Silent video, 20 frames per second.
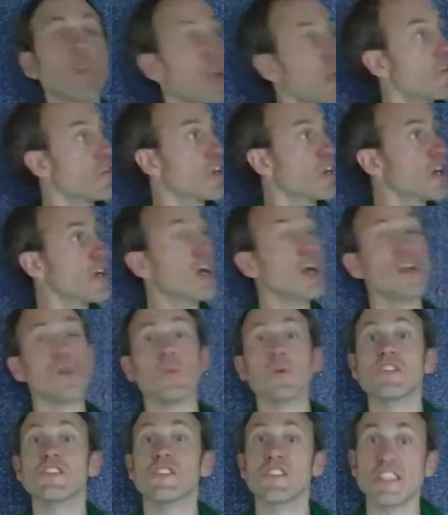the girl
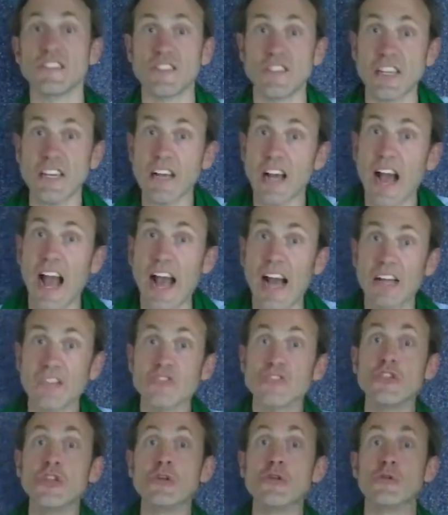was sitting
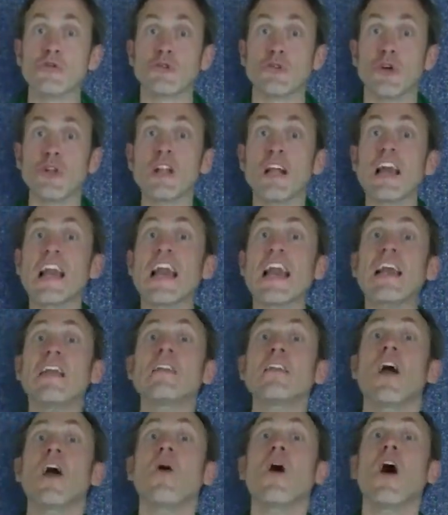as usual
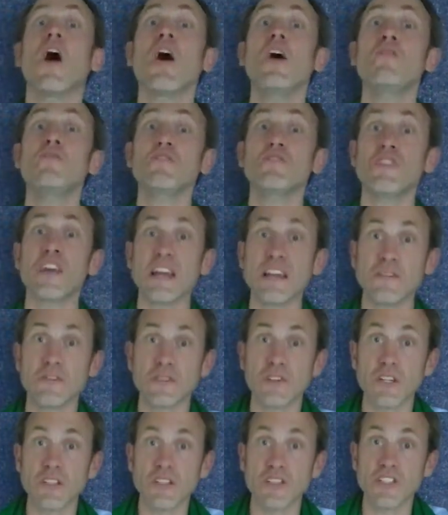in her
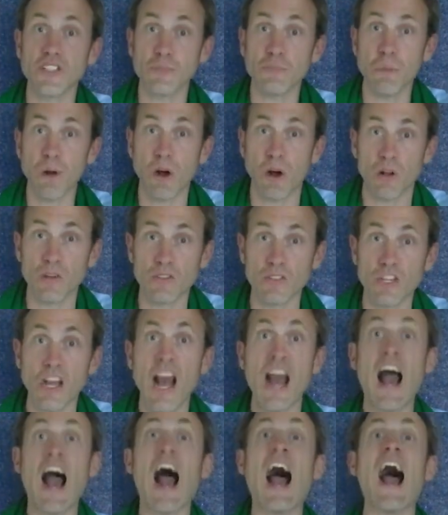favourite spot,
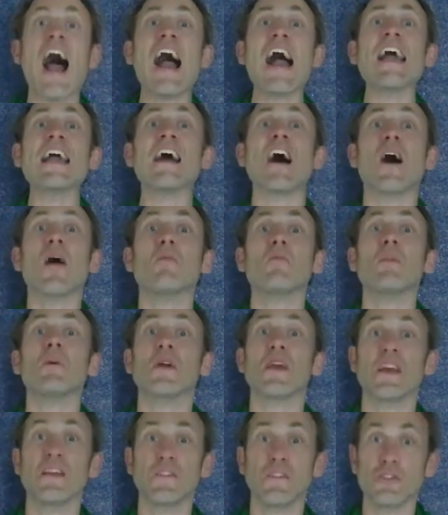high up
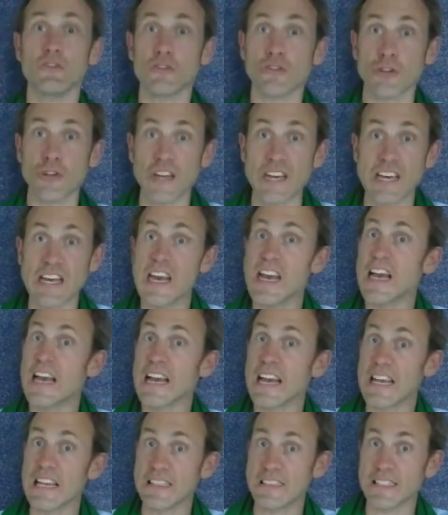in the tree
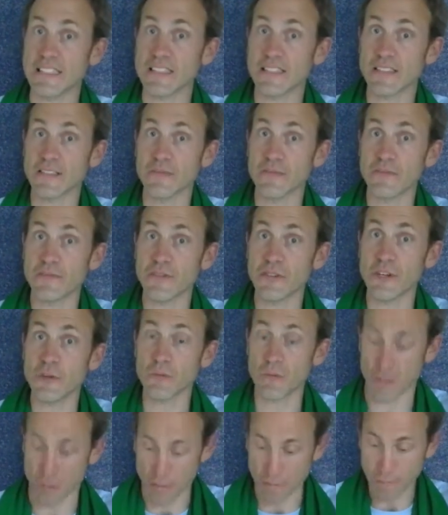eating some
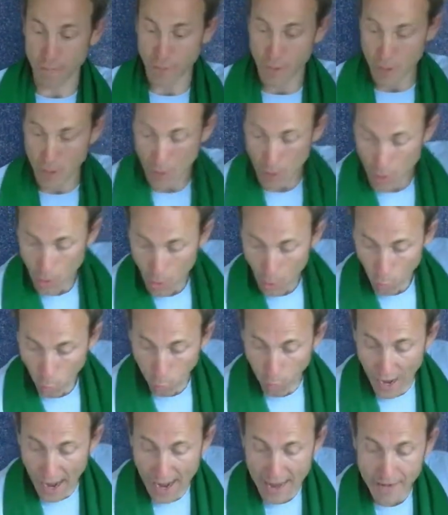fruit,
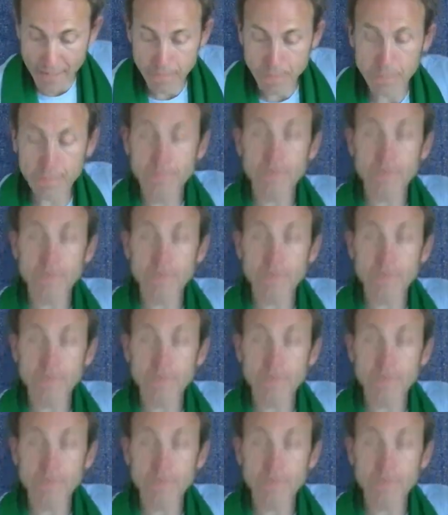when